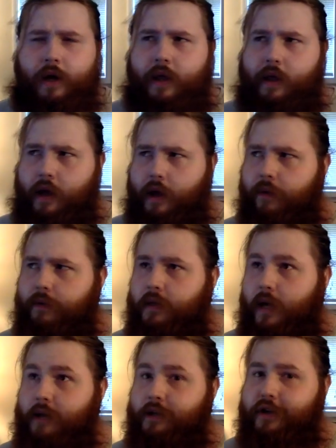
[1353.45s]
I think it was
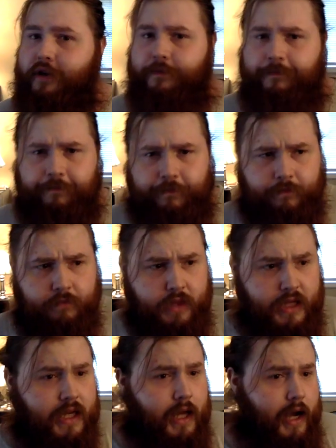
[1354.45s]
last year.
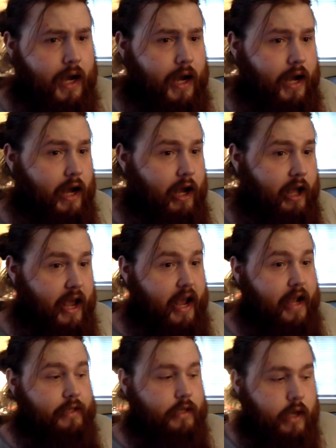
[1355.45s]

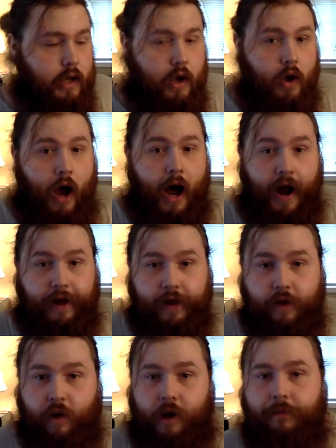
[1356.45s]
And
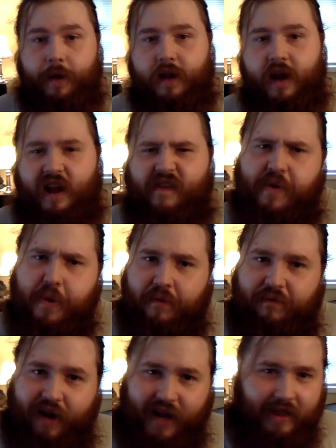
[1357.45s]
highly recommend it if you
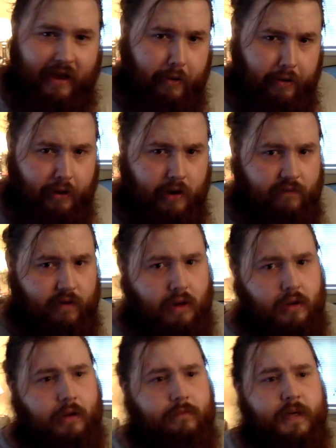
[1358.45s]
can find the earlier
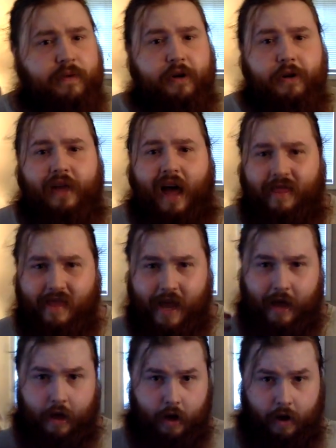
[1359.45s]
volumes. I've heard that
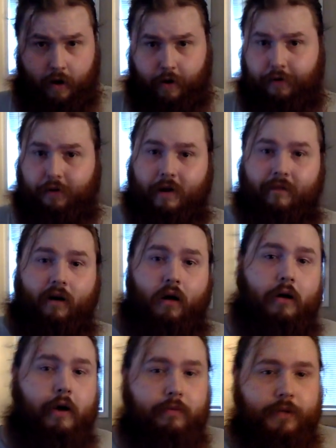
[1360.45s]
the early
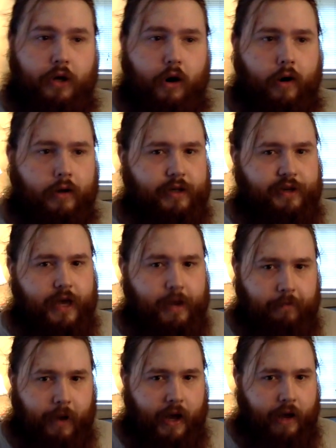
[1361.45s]
volumes are hard to
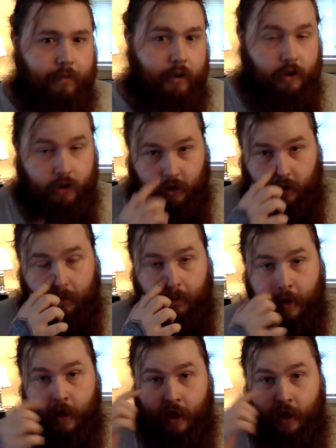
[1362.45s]
get by, but you know,
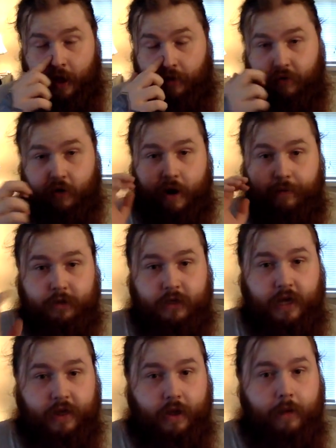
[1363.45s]
if you're able to
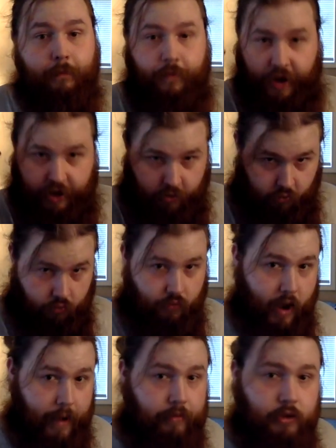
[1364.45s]
get them and you're
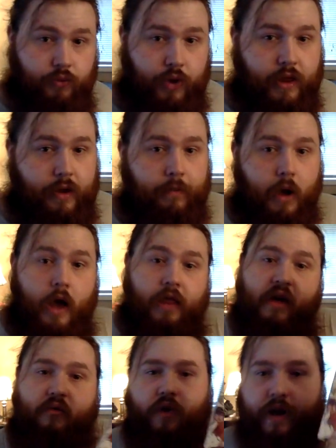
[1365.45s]
able to read them,
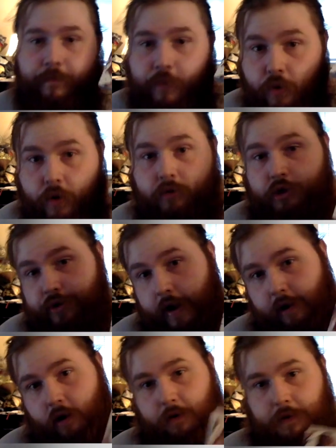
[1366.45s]
then read Boongo Stray
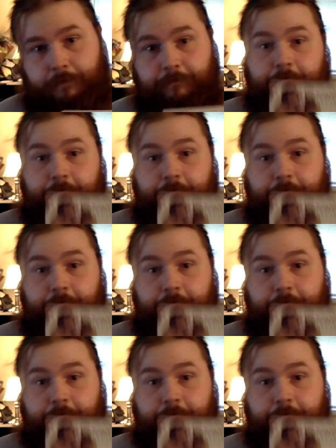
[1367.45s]
Dogs.